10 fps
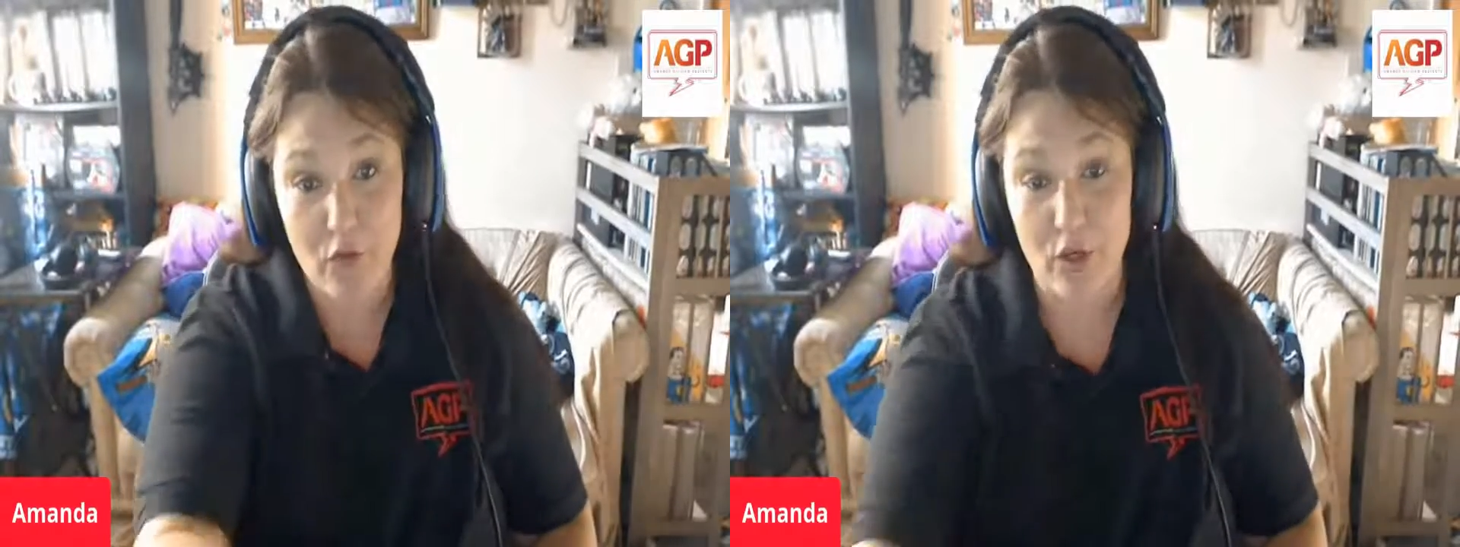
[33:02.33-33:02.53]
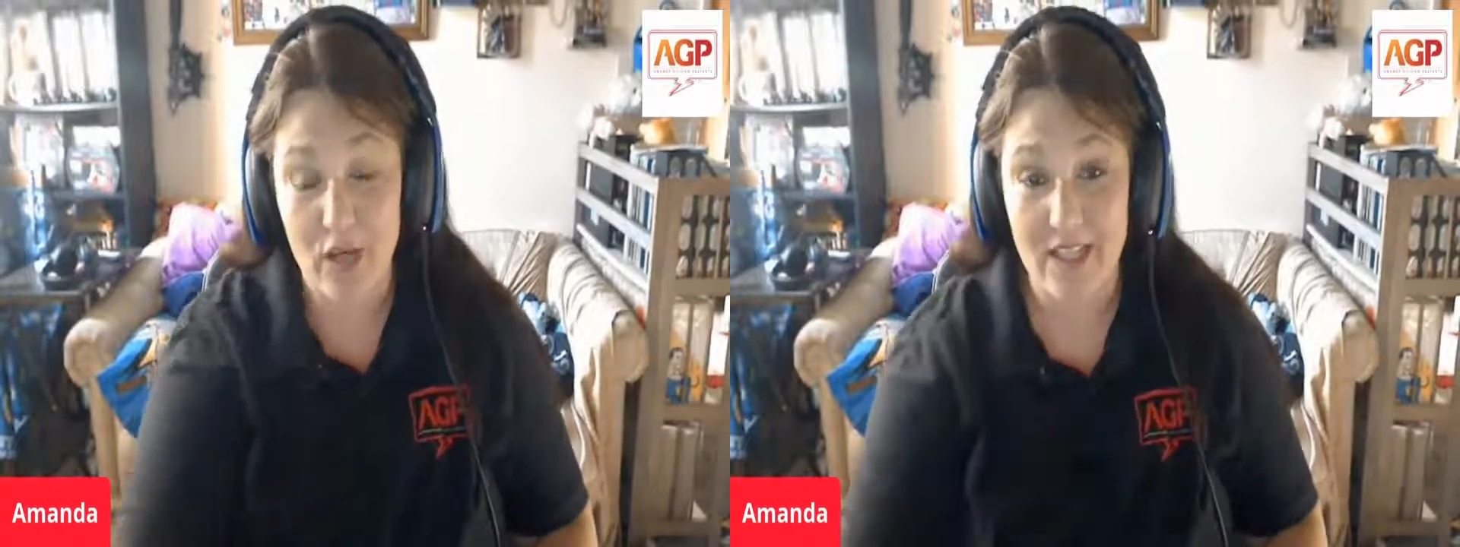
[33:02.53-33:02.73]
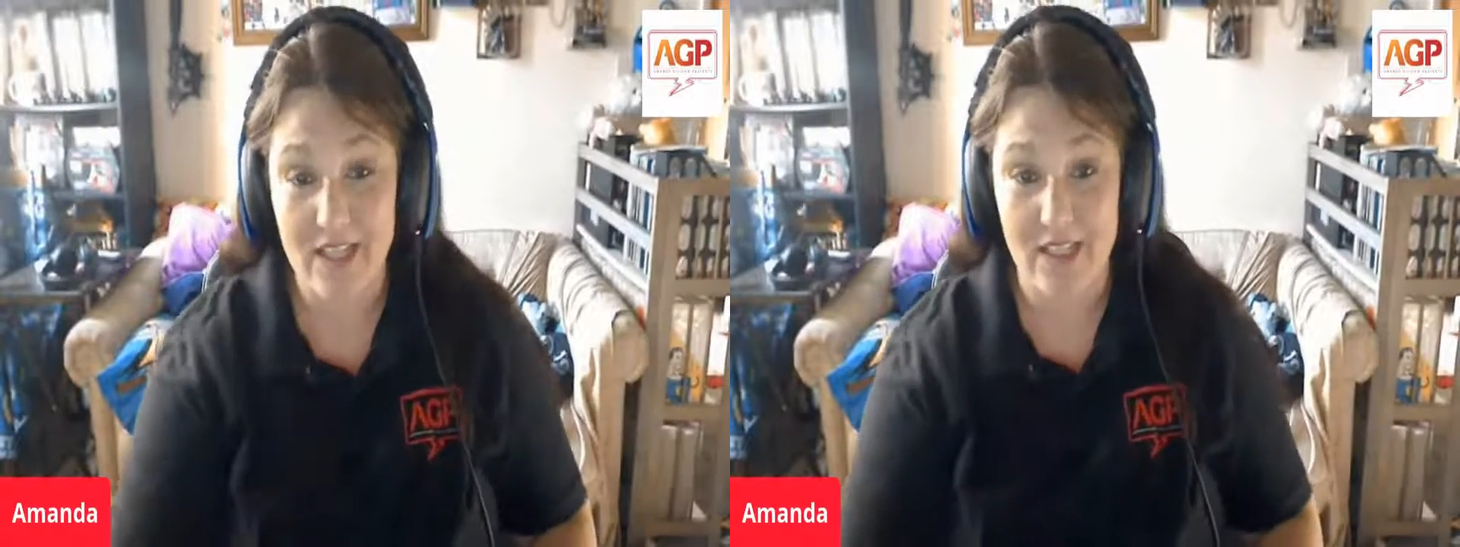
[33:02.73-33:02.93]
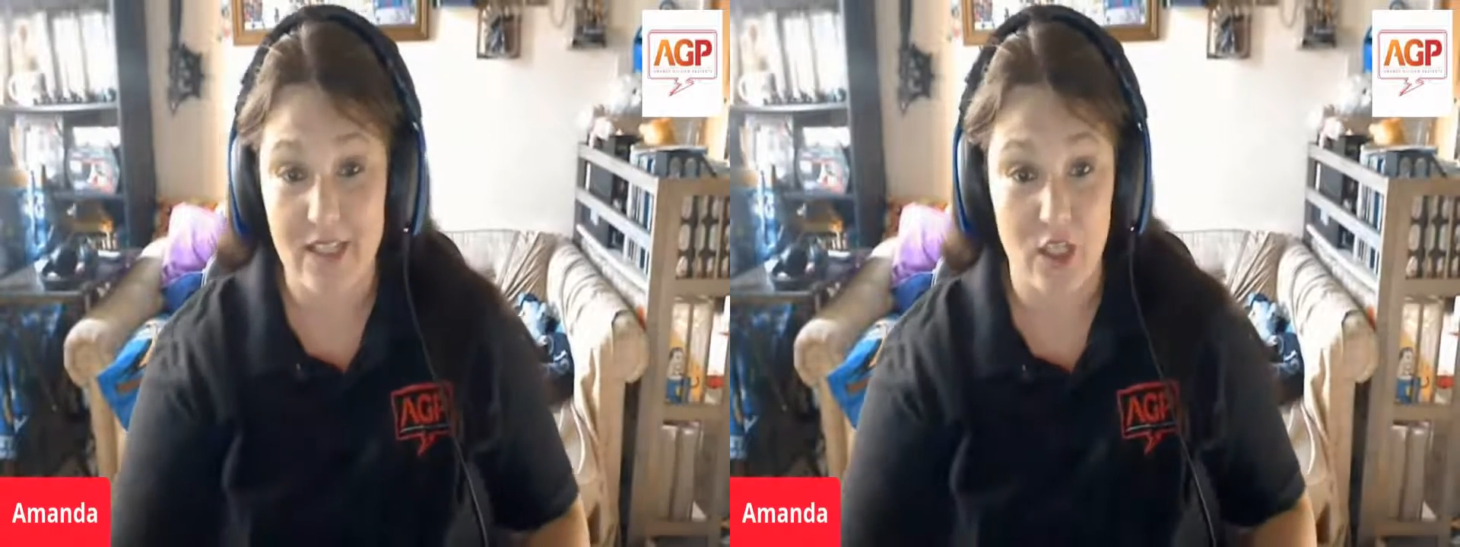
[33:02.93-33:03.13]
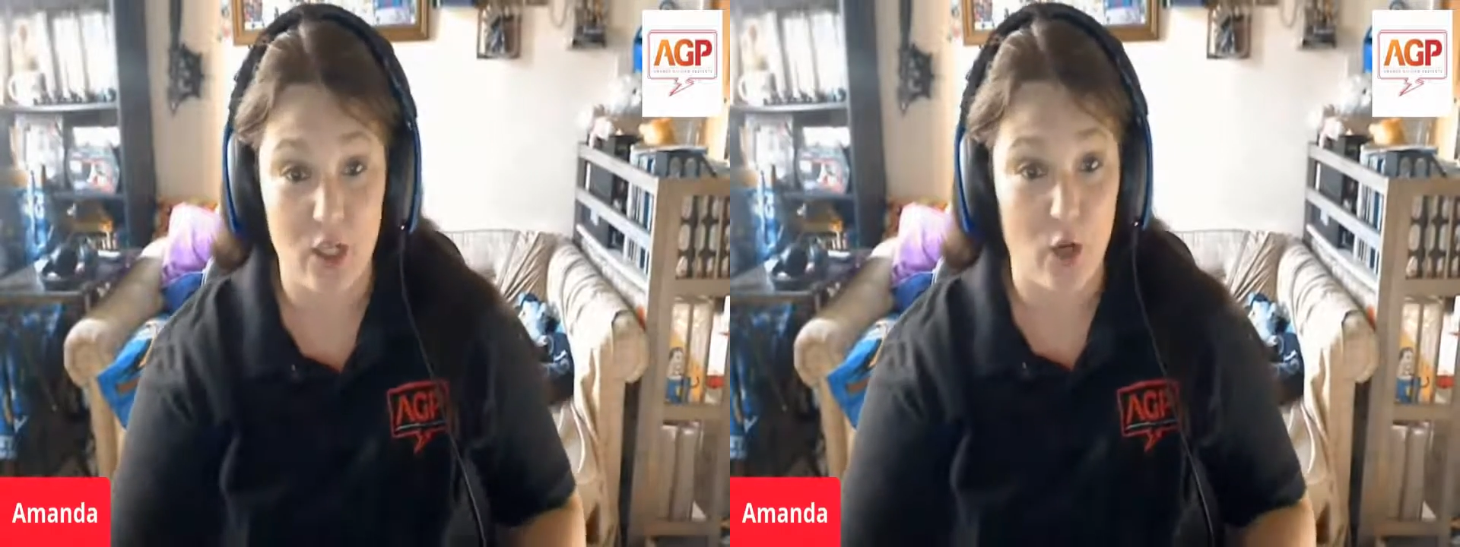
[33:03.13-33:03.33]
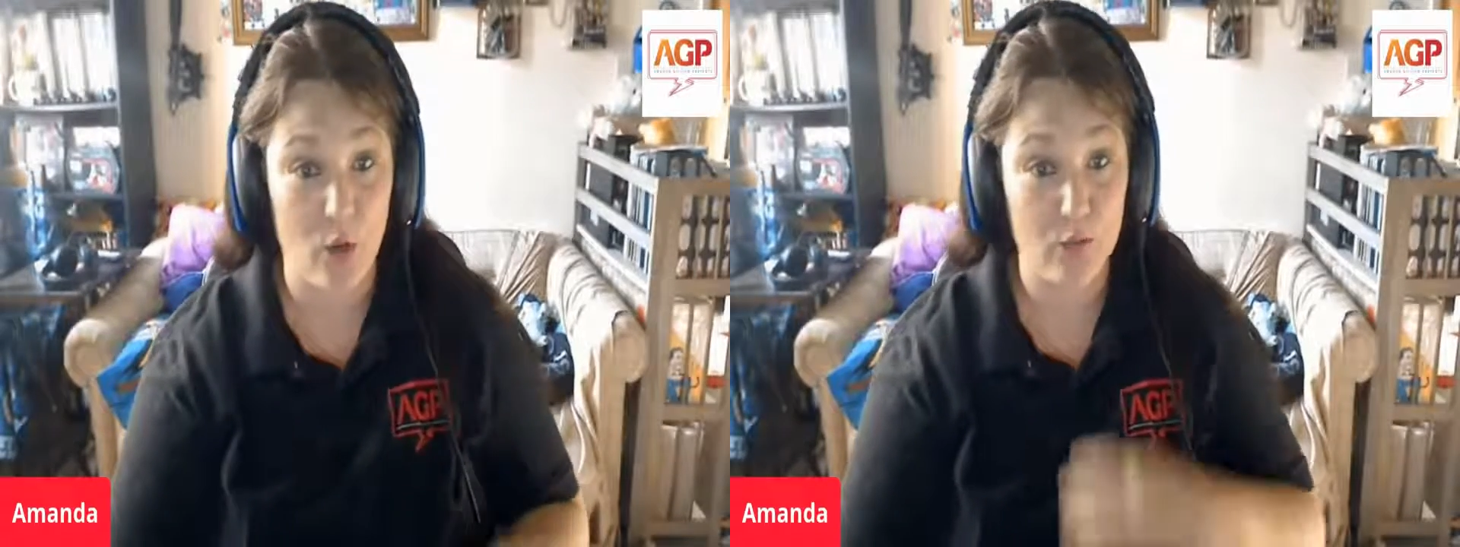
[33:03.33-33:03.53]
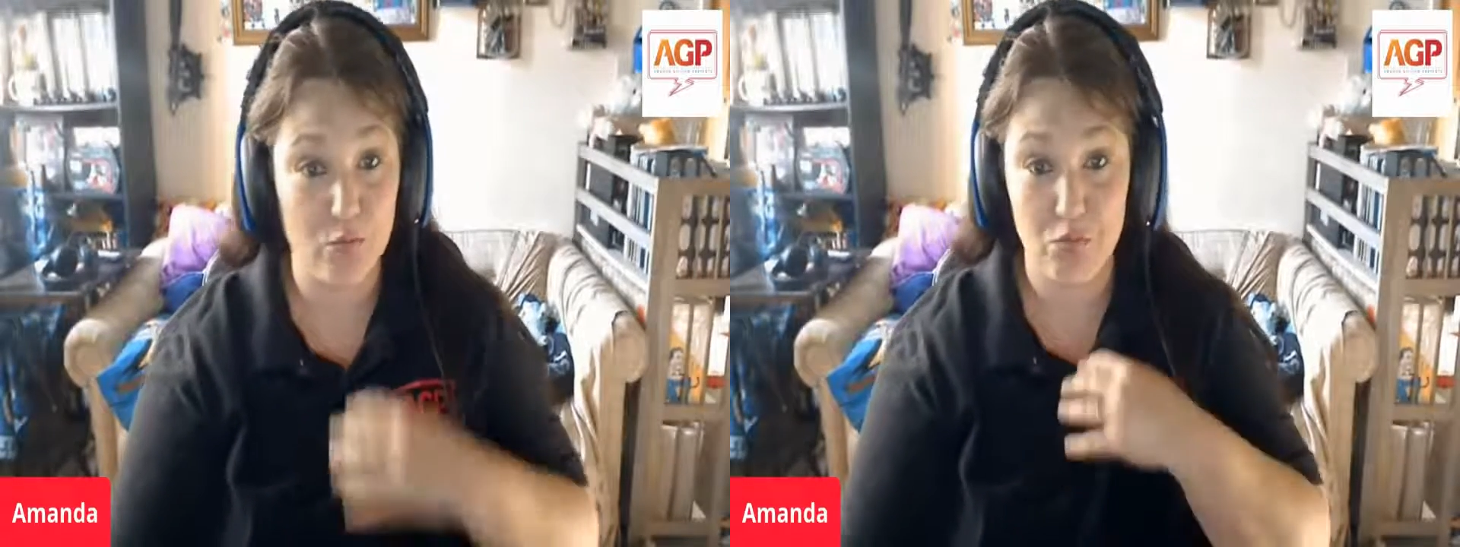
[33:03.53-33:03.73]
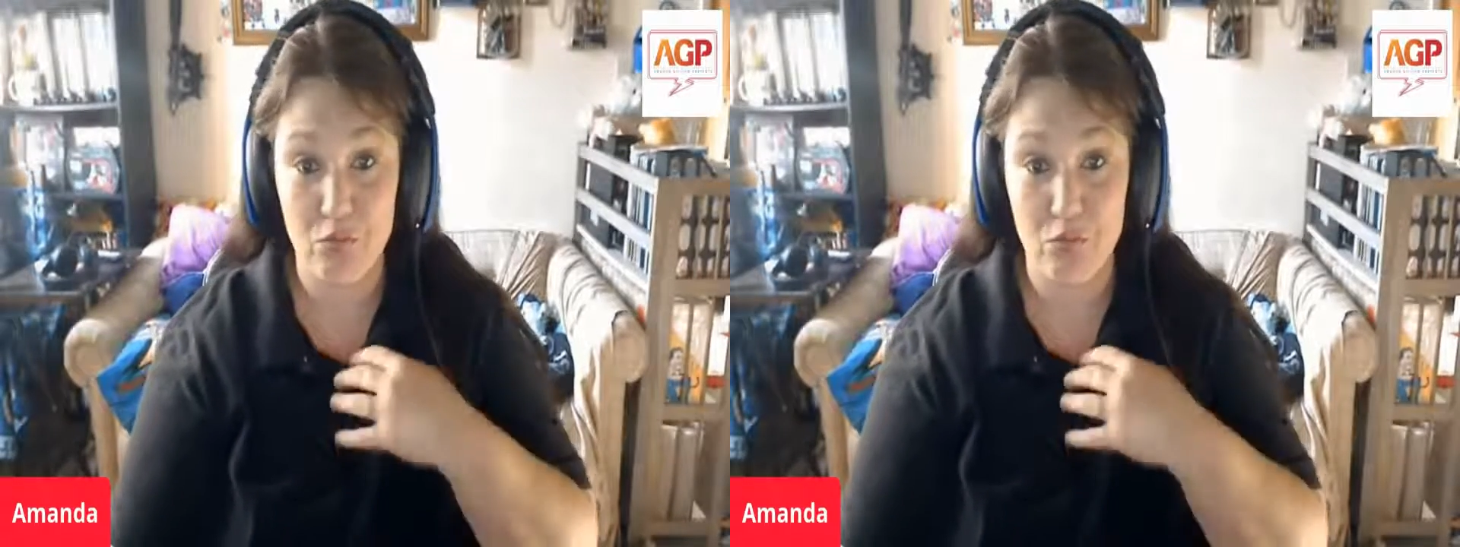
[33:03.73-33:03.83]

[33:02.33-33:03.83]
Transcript: your guys' you know,